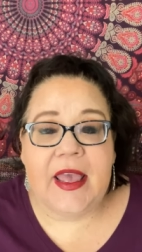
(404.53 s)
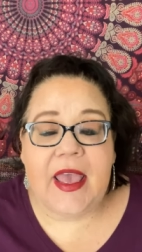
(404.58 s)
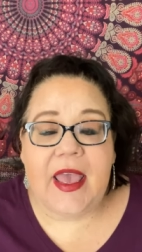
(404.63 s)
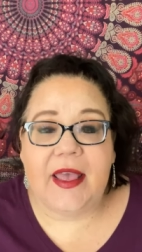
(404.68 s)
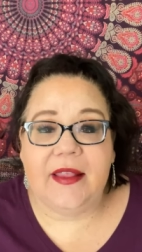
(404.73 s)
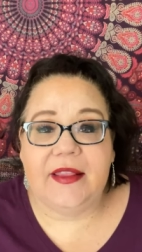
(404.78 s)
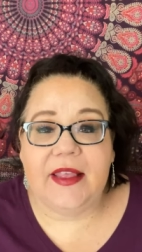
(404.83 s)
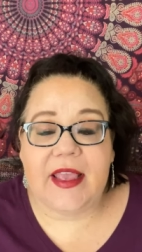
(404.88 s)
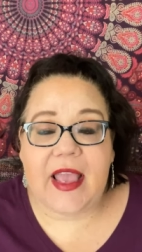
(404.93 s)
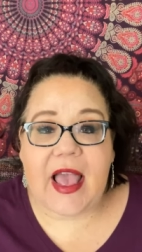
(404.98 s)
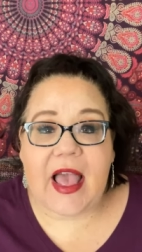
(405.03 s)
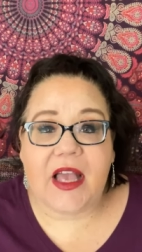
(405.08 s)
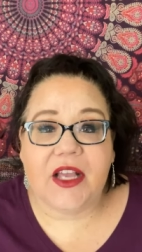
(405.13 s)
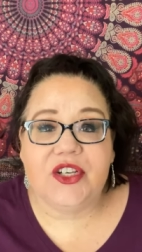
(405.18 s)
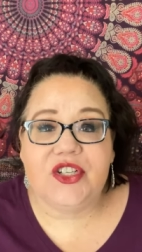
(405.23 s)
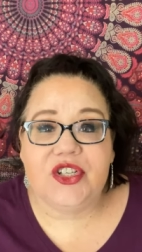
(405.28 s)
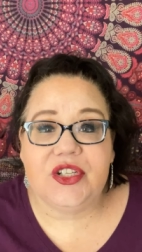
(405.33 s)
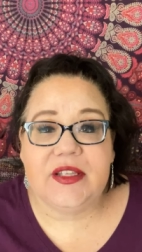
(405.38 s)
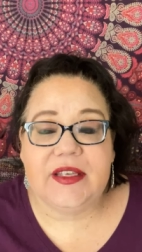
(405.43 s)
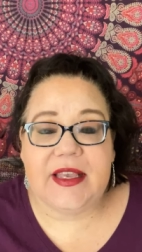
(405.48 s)
And they
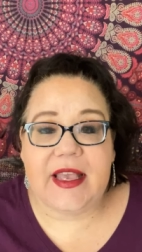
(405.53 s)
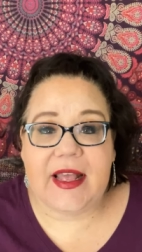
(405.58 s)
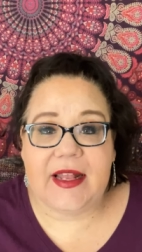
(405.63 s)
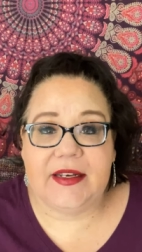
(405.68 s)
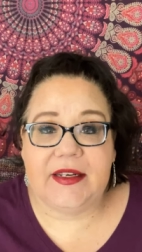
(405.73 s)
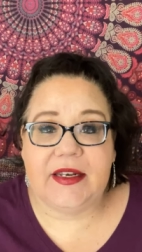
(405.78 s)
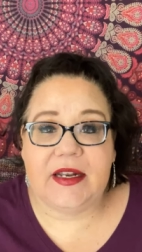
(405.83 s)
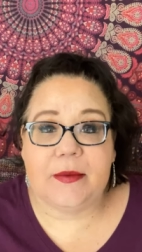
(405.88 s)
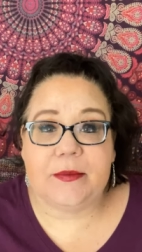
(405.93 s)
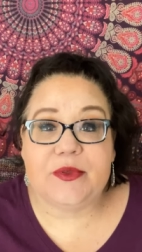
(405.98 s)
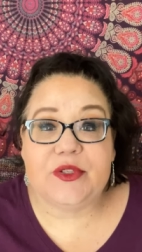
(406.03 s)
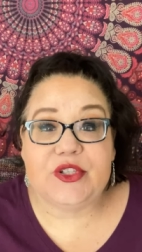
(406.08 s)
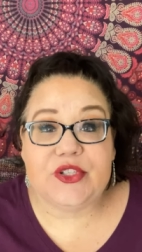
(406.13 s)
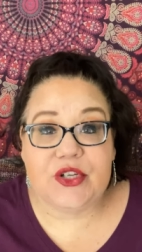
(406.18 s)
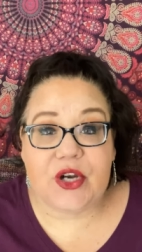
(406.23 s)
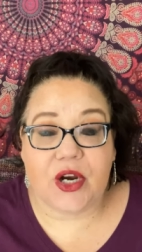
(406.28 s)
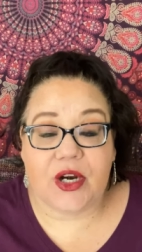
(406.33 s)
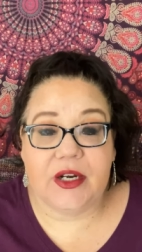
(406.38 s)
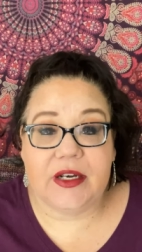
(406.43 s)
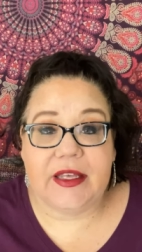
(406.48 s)
actually ended up
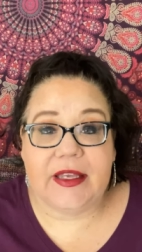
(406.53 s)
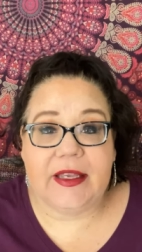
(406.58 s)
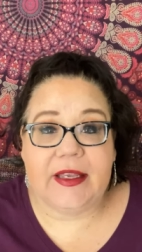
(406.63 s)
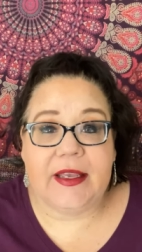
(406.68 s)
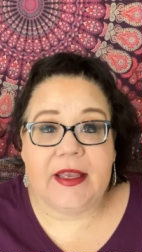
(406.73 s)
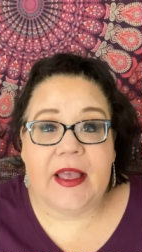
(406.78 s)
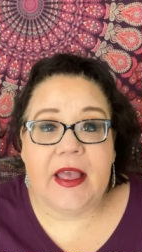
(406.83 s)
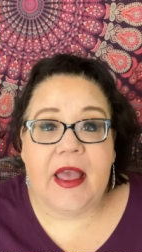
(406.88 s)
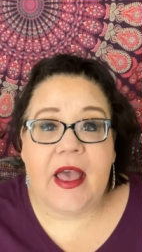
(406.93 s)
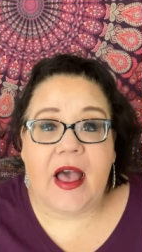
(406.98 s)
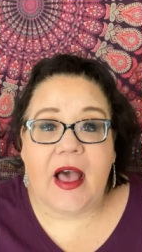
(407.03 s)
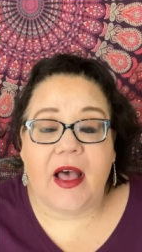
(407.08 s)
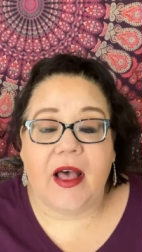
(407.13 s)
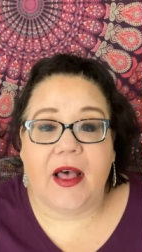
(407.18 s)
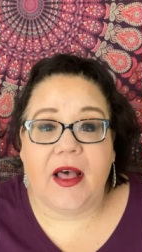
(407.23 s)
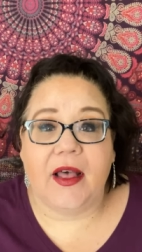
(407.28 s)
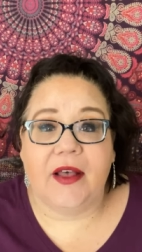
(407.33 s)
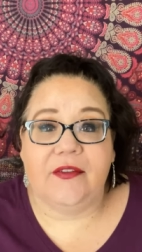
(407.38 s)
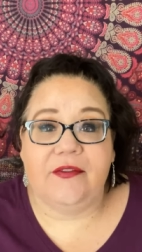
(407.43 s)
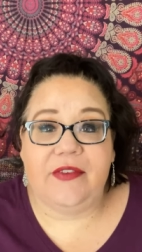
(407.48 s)
starting
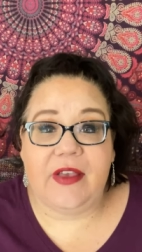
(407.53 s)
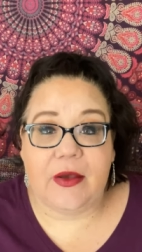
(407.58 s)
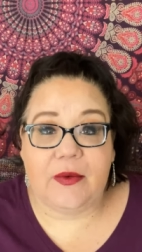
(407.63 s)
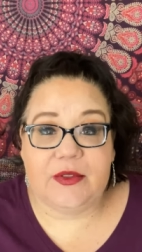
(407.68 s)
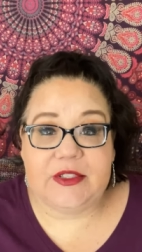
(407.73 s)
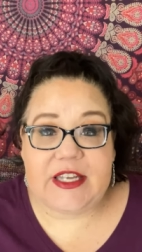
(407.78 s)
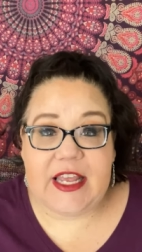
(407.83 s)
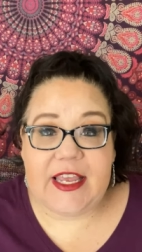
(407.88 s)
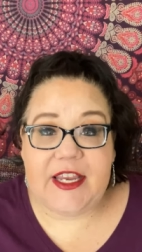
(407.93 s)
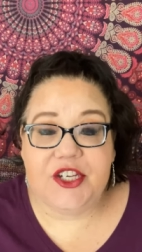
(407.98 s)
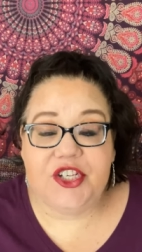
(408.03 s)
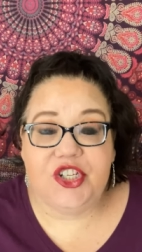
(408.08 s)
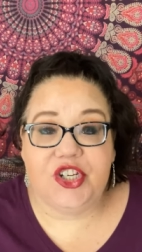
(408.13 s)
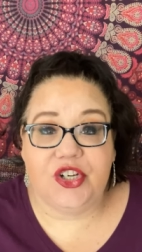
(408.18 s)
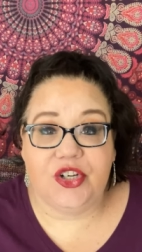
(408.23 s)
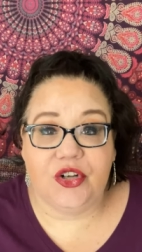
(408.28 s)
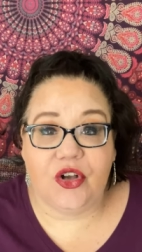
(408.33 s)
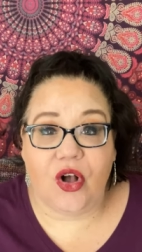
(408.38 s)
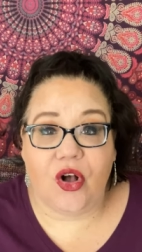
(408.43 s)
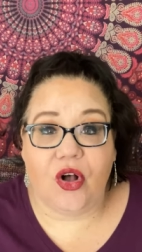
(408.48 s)
a
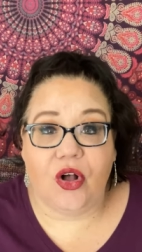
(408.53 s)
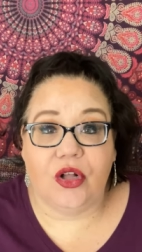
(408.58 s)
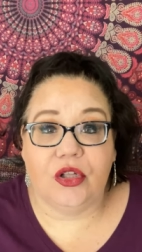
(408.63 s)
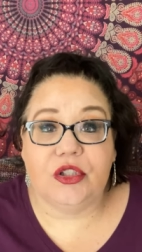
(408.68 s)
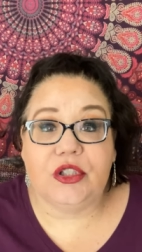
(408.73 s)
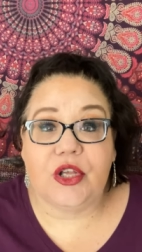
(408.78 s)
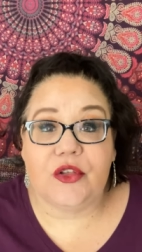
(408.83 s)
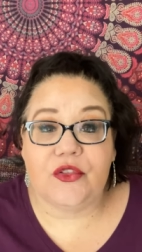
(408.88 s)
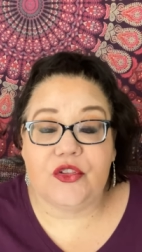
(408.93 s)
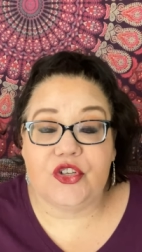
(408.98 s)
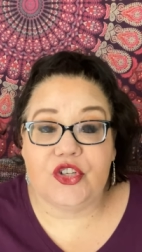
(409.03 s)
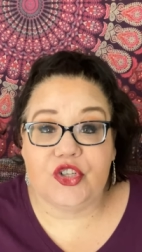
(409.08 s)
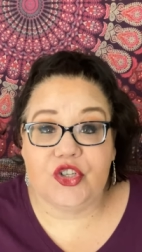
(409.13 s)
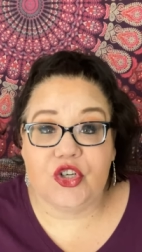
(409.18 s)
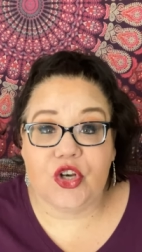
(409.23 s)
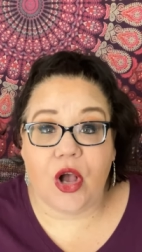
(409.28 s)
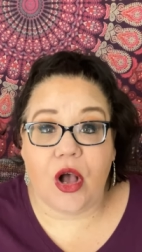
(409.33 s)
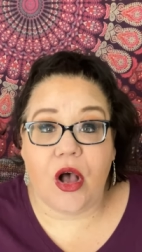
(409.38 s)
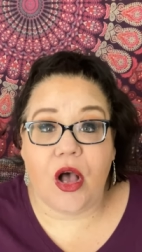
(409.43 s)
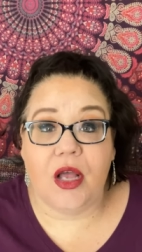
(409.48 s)
foundation called the
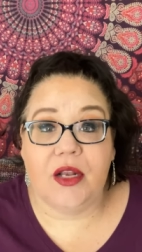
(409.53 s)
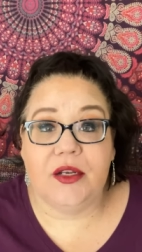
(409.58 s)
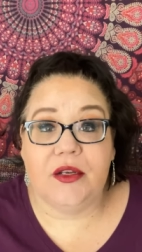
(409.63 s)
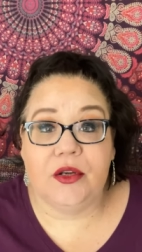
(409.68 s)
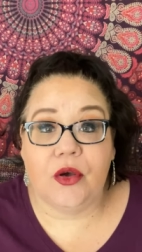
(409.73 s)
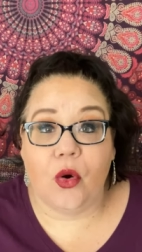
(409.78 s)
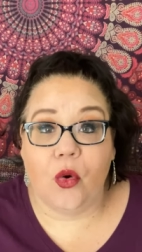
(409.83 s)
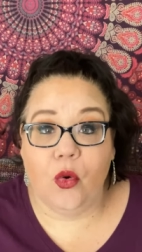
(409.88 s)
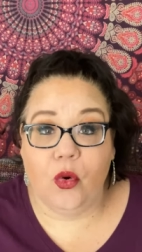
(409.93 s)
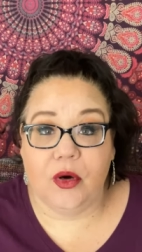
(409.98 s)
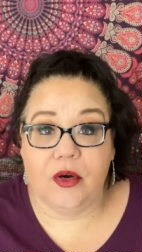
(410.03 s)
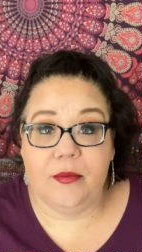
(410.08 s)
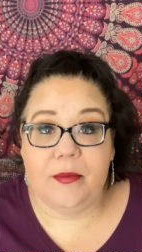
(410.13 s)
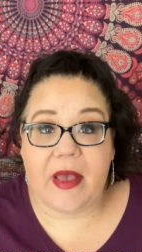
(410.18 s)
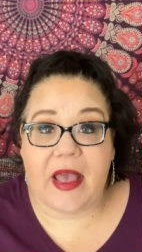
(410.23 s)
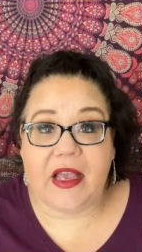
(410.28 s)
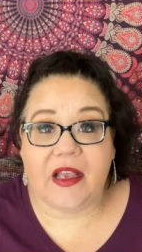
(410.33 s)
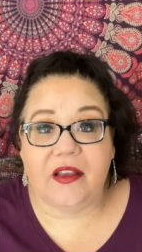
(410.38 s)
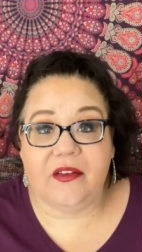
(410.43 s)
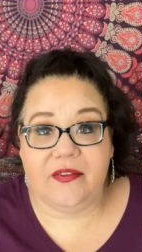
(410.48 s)
Shawn
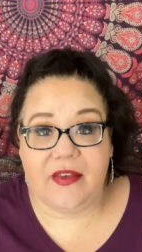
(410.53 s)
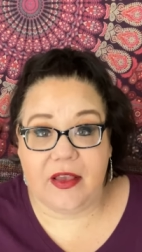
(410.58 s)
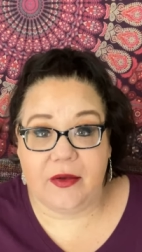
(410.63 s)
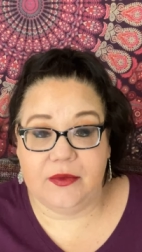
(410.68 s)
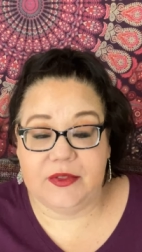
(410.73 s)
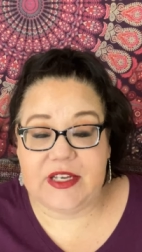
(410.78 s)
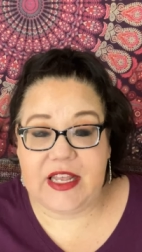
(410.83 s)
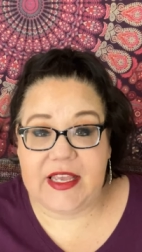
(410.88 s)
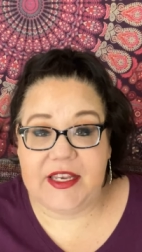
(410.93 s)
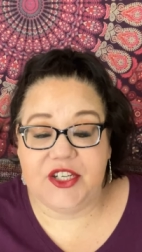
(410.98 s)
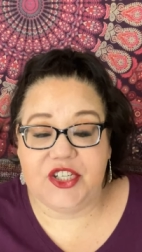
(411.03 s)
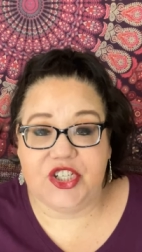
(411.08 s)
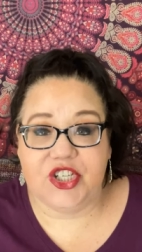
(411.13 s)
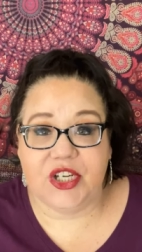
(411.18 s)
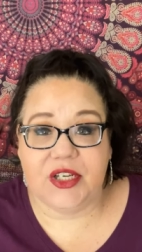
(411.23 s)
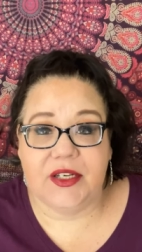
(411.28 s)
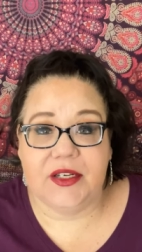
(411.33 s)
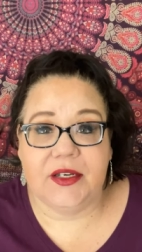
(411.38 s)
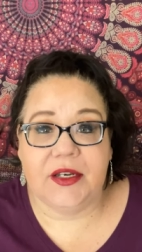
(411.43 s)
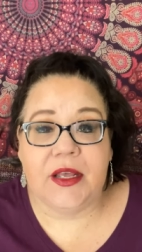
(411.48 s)
Hornbeck
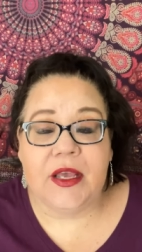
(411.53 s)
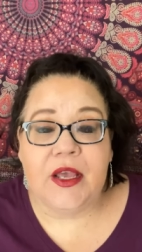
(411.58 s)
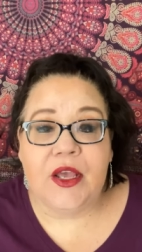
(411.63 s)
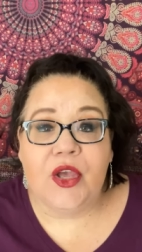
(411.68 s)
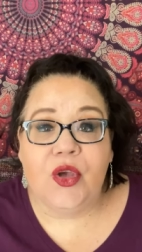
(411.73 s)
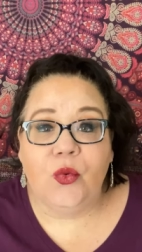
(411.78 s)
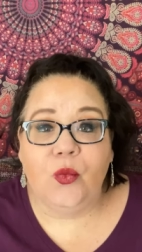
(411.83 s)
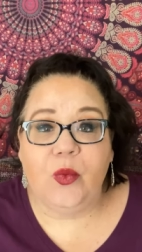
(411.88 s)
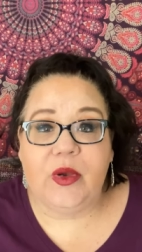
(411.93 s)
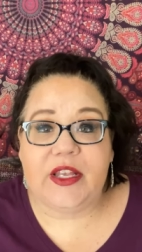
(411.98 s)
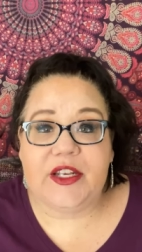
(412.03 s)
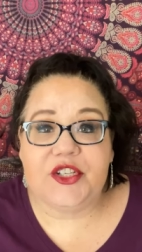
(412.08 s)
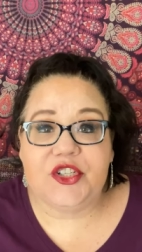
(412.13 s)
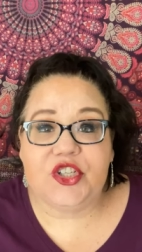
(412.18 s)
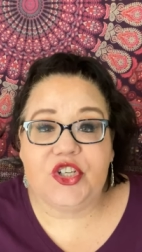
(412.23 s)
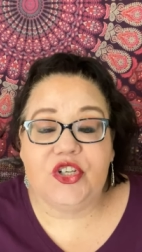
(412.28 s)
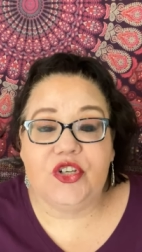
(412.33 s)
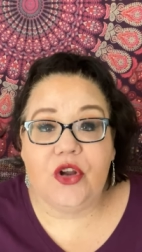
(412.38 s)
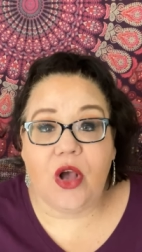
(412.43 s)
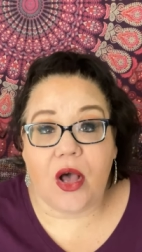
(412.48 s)
Foundation,
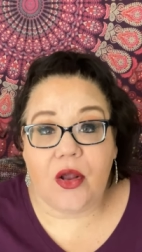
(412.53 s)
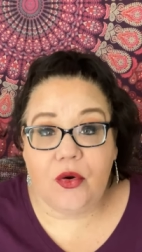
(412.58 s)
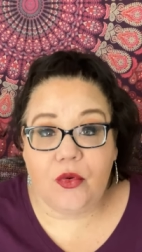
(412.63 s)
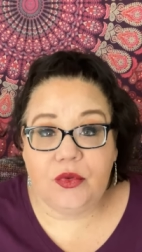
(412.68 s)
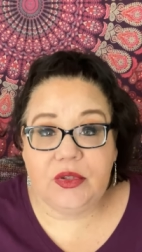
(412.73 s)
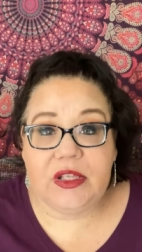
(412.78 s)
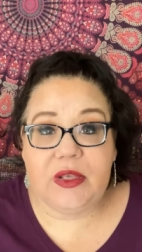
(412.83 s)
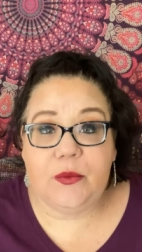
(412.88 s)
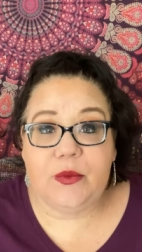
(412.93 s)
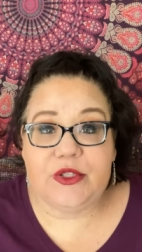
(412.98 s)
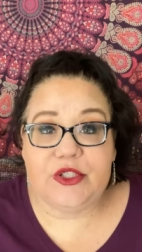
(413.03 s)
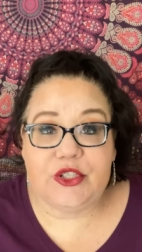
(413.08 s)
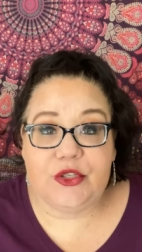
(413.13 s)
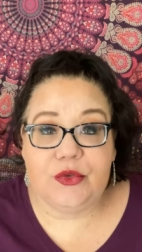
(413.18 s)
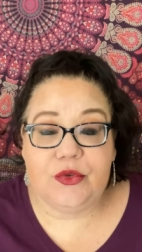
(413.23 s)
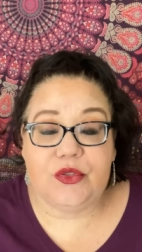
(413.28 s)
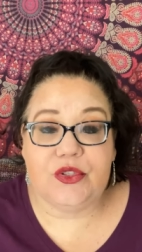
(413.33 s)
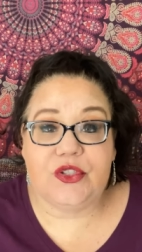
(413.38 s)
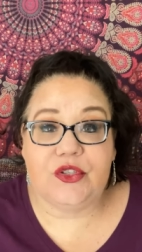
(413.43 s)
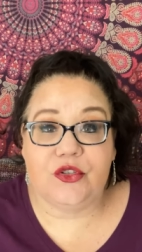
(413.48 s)
which not only was
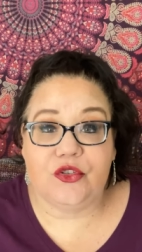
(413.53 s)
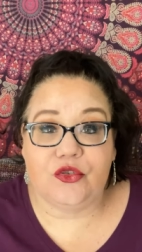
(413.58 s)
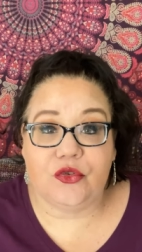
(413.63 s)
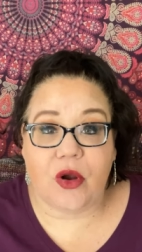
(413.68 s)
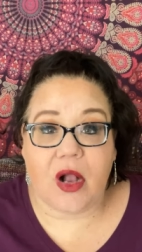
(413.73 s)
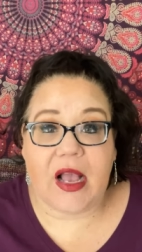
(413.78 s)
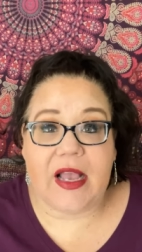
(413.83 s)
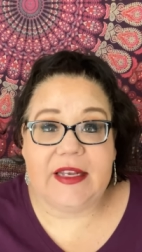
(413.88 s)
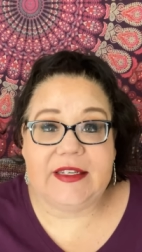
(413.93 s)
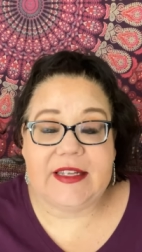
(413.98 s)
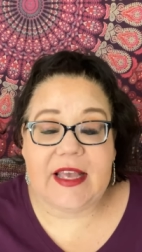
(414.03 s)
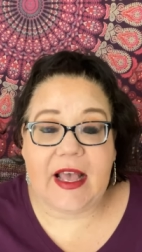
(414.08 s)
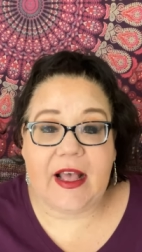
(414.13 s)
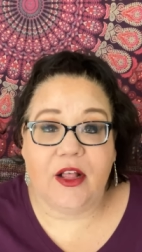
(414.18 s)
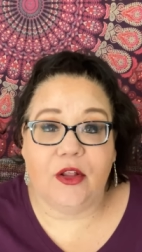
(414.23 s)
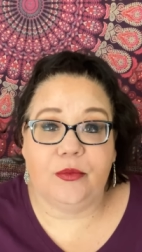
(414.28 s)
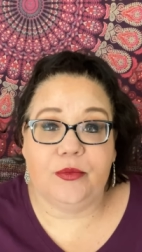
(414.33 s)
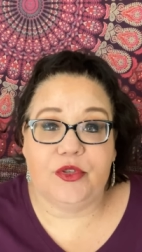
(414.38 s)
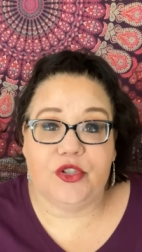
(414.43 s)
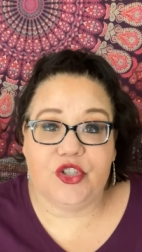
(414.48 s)
used to try to
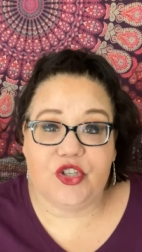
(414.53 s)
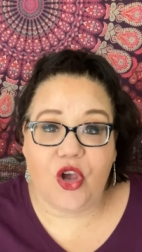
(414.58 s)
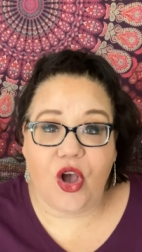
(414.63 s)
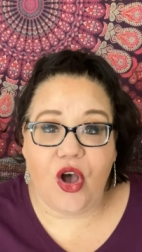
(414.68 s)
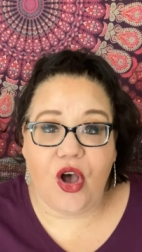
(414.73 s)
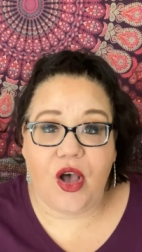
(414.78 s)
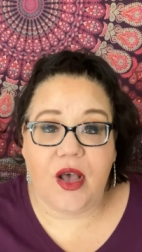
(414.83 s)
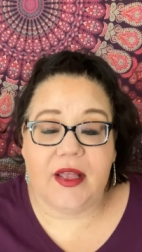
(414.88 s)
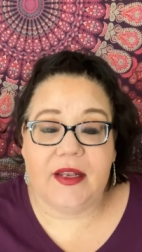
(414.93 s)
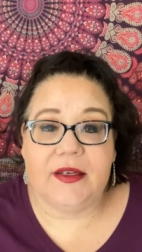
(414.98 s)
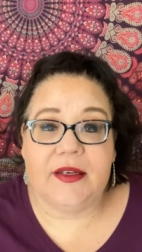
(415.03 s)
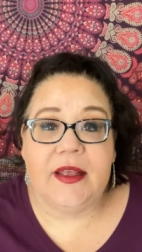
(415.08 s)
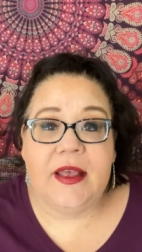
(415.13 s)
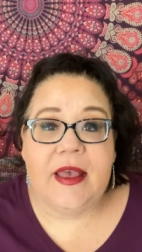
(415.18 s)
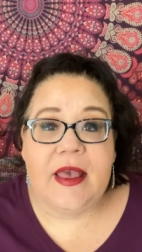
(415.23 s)
help Shawn,